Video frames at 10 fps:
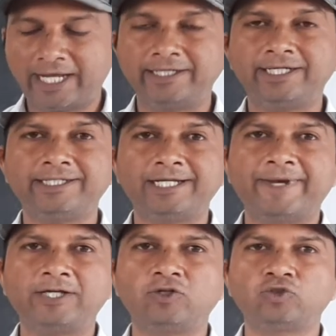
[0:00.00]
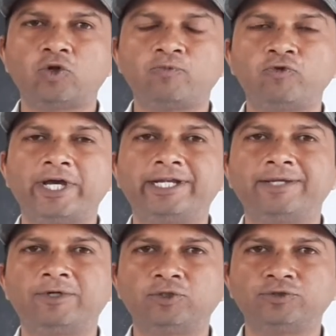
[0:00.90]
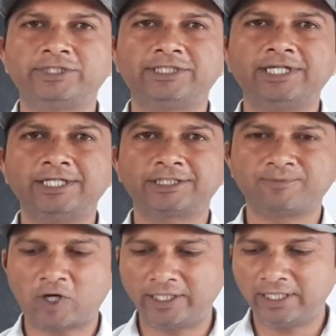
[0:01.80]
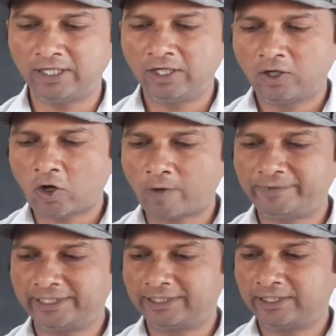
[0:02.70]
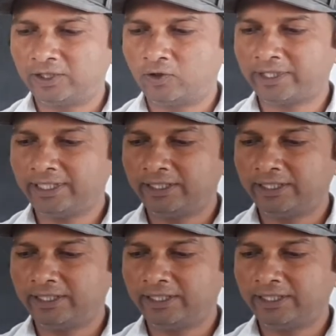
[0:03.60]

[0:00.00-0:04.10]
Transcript: Under that microscope we are able to see the smaller object. Okay,